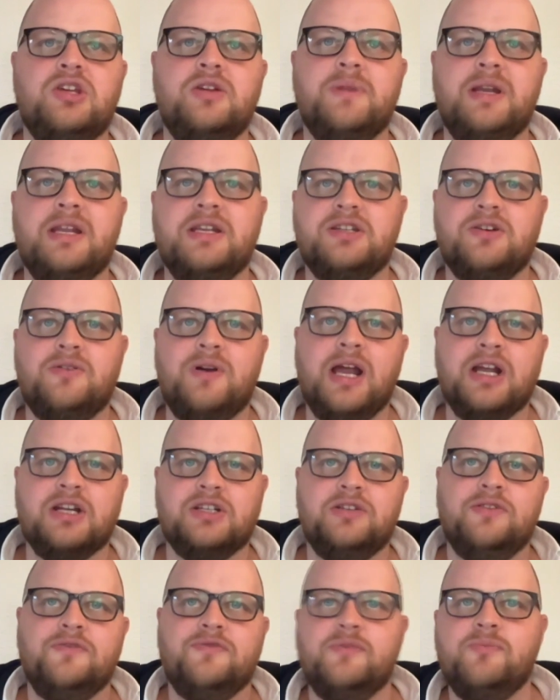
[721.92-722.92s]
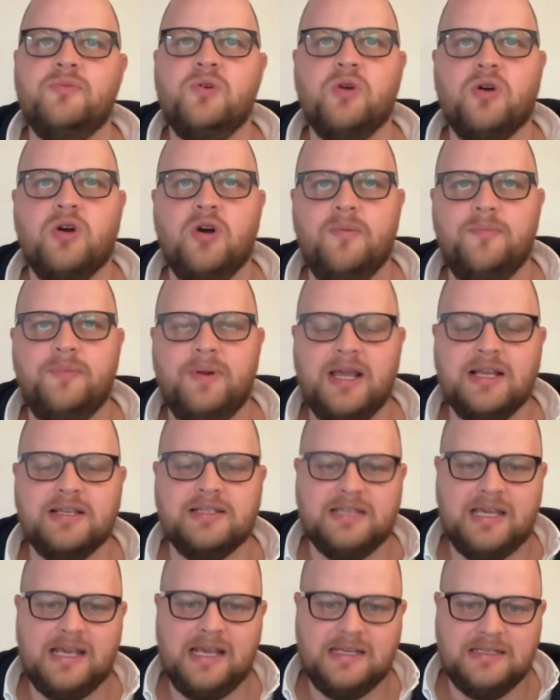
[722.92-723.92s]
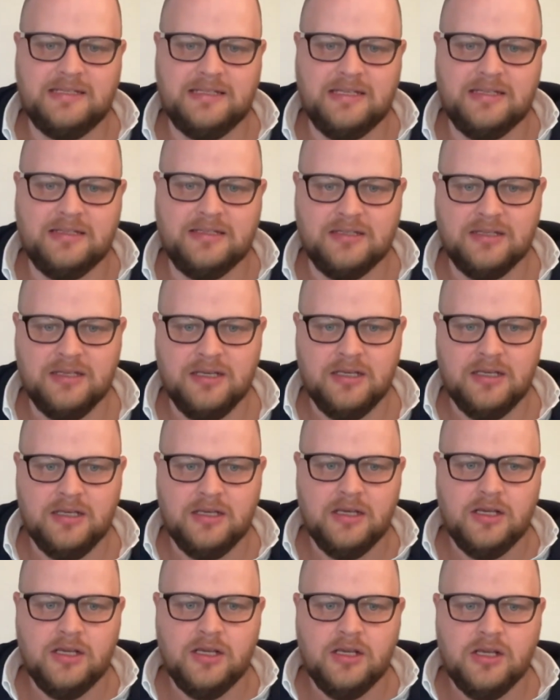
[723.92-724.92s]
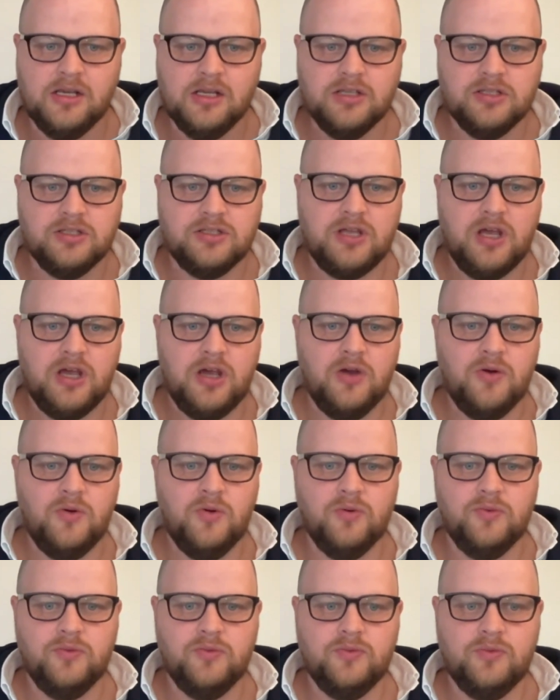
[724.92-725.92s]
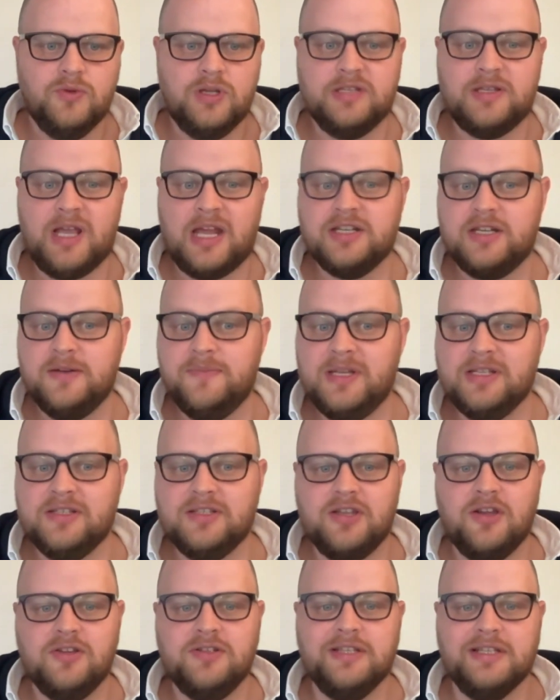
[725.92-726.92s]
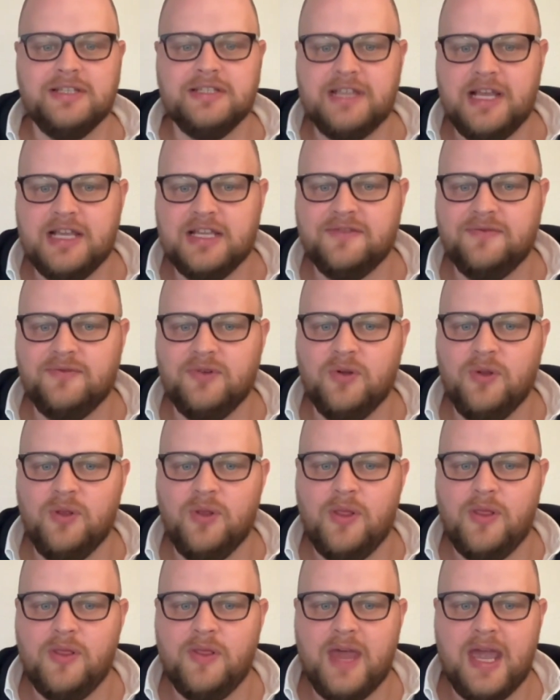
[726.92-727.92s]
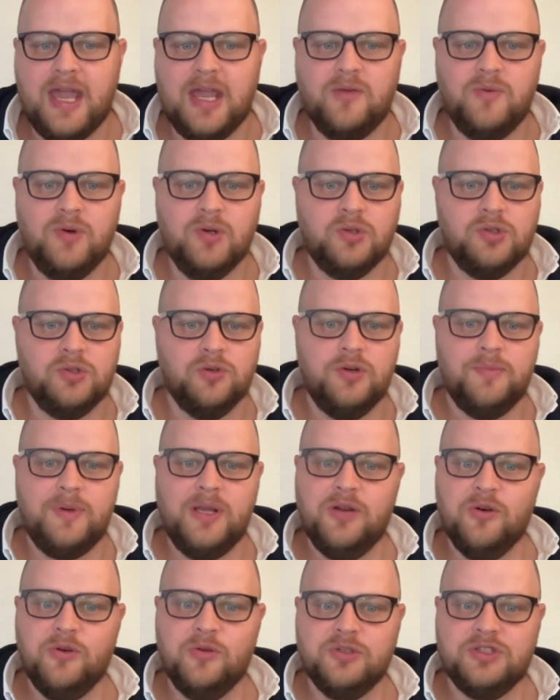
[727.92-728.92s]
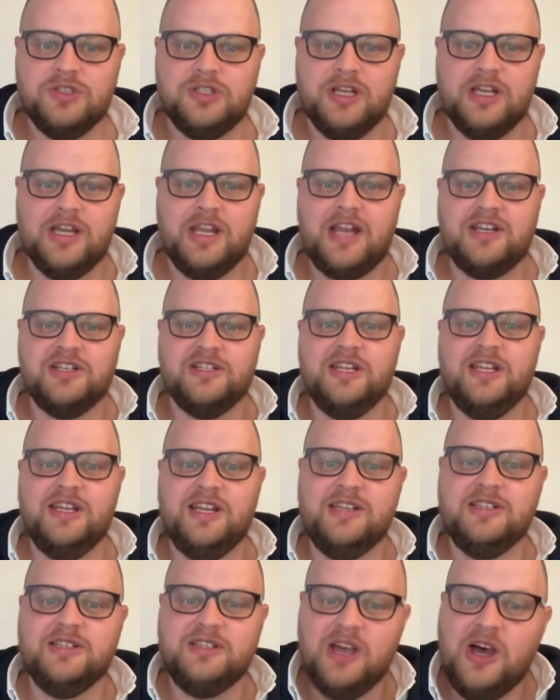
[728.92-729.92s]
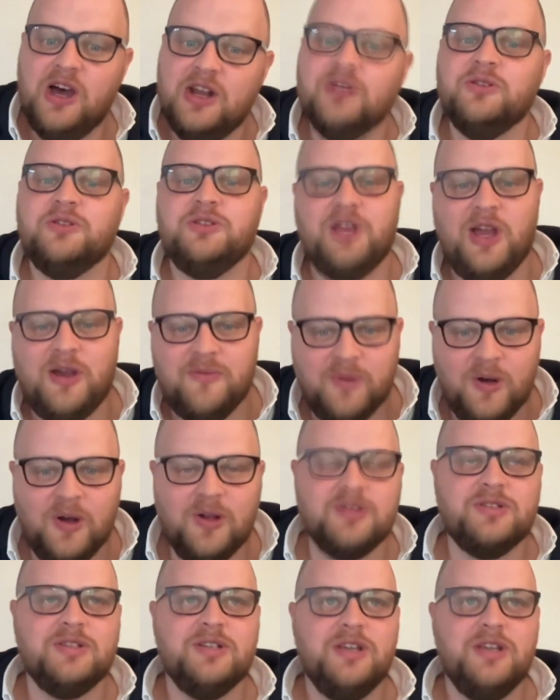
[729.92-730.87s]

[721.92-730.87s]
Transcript: interaction for more complex cases. So it's actually been so successful, they will surely be launching an internal chatbot